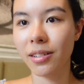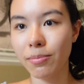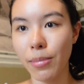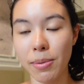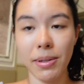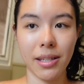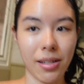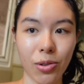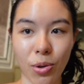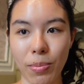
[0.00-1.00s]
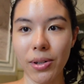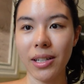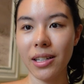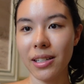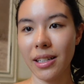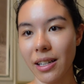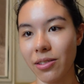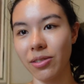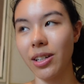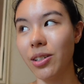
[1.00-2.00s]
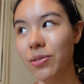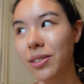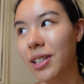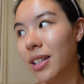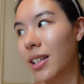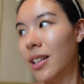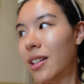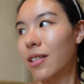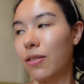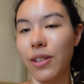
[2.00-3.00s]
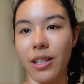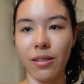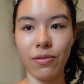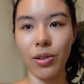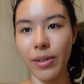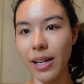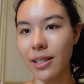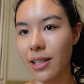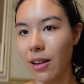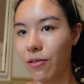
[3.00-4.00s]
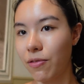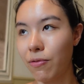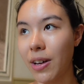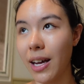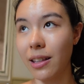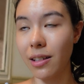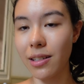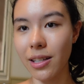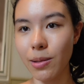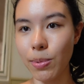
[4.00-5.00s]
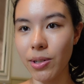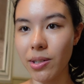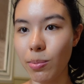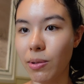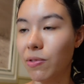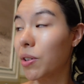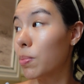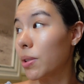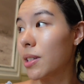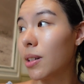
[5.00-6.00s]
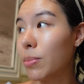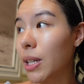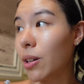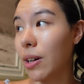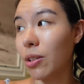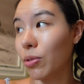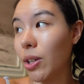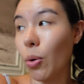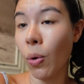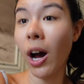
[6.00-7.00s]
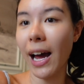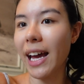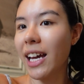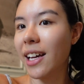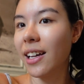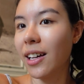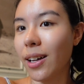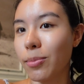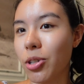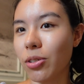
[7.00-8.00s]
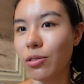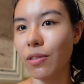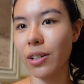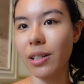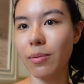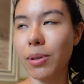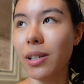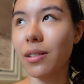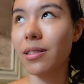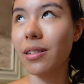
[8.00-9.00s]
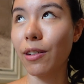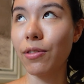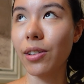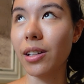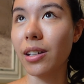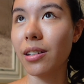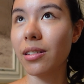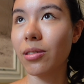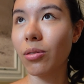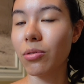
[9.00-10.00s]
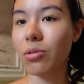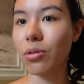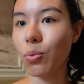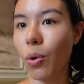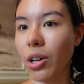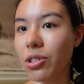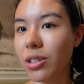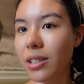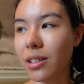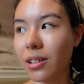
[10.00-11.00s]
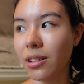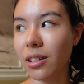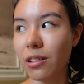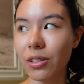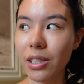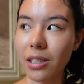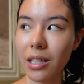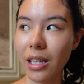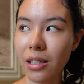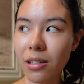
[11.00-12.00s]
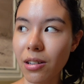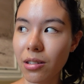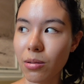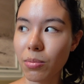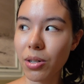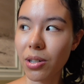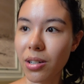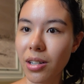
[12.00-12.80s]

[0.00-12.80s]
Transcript: Maybe it's normal here, I don't know. If any of you guys have had this experience before, please let me know. I don't know why I'm charged for it because I feel like don't you just wash it and then give it to the next customer?